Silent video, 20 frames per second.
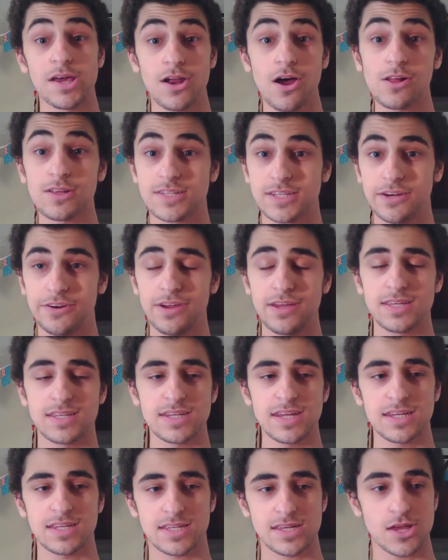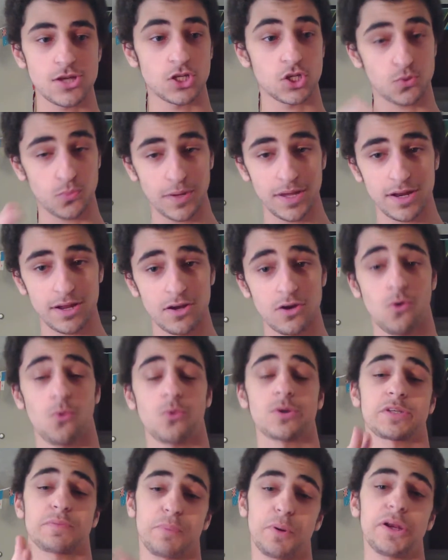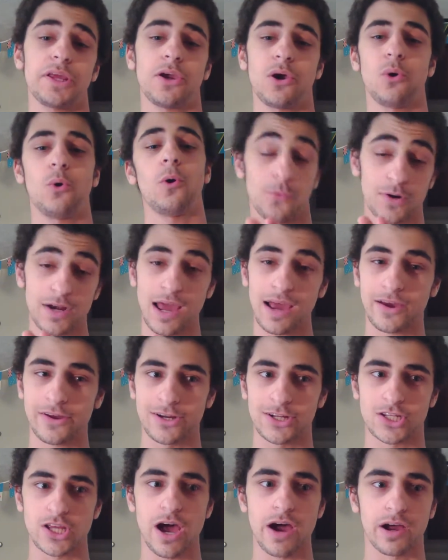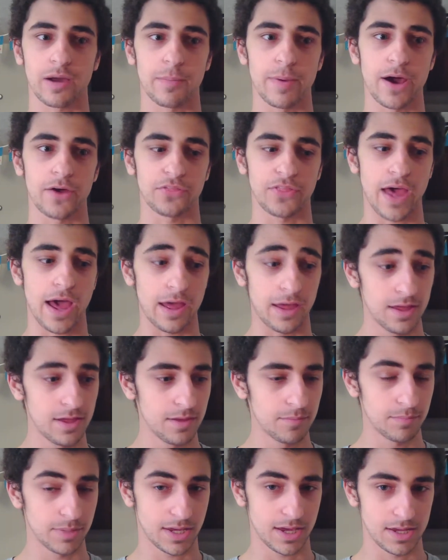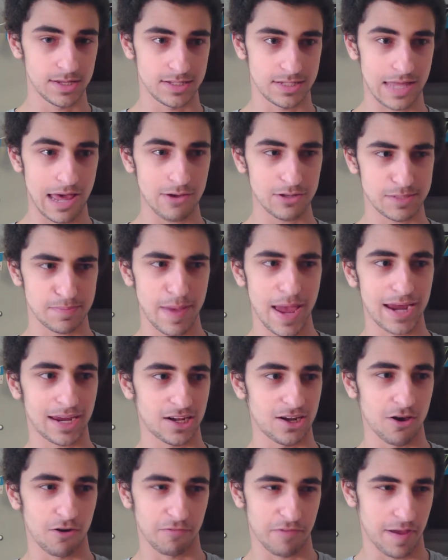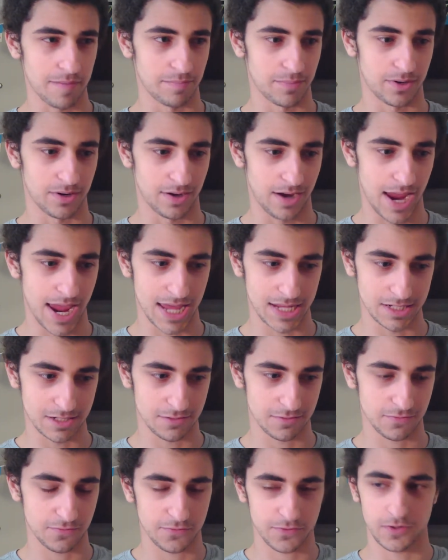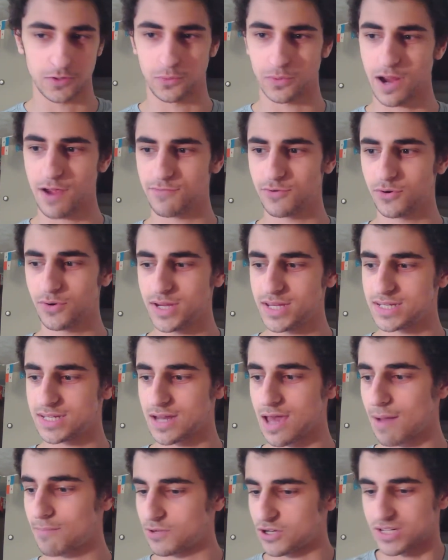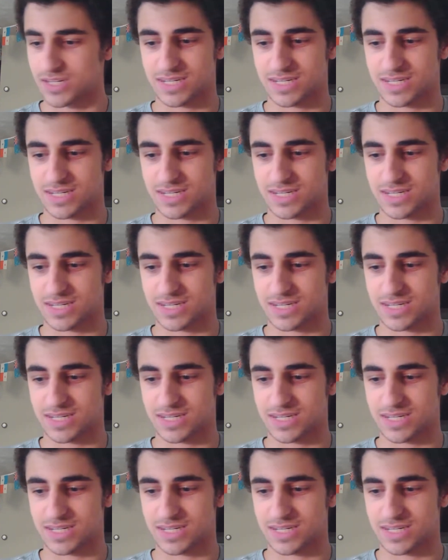Seriousness, Sweden was pretty cool. We're not going to talk about that because that was back in November, and for whatever reason I'm just